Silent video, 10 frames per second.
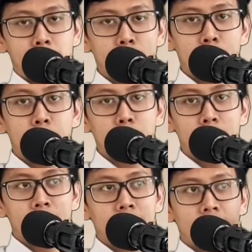So
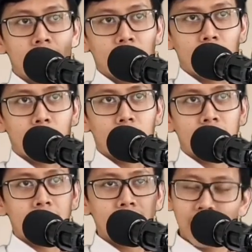
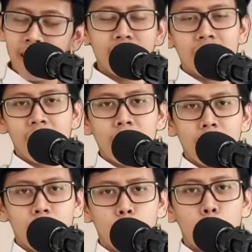let's
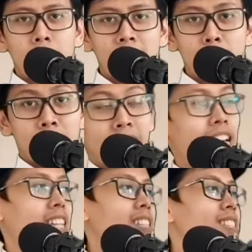say 1 hour
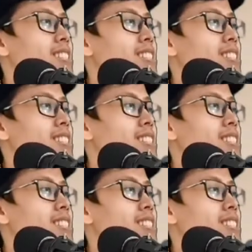again.